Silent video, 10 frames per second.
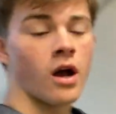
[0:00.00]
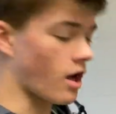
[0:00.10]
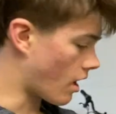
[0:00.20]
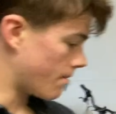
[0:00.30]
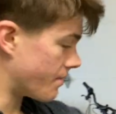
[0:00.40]

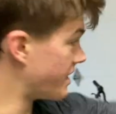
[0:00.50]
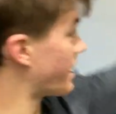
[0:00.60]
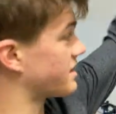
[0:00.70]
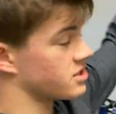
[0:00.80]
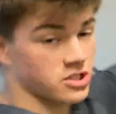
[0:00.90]
the
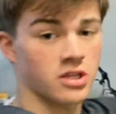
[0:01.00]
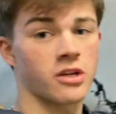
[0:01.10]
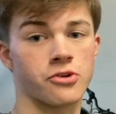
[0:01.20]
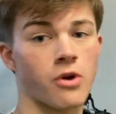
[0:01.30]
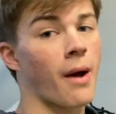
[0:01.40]
net's just
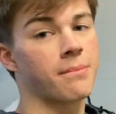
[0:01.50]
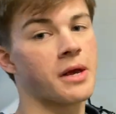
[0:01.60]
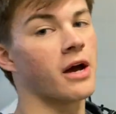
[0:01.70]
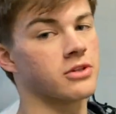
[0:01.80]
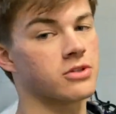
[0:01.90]
going to drop
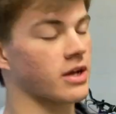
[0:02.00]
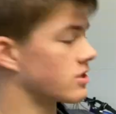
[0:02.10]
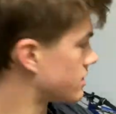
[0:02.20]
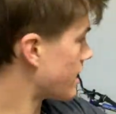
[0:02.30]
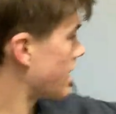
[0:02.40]
down. So I
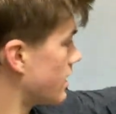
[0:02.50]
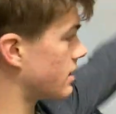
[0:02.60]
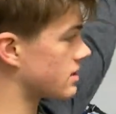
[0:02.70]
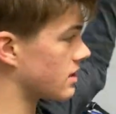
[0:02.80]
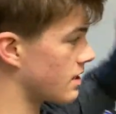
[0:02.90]
can just hit
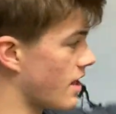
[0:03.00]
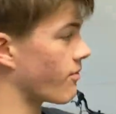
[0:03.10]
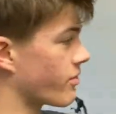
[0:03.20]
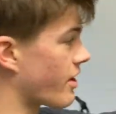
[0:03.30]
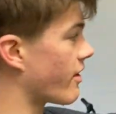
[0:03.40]
into the
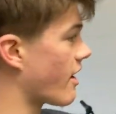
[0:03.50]
net without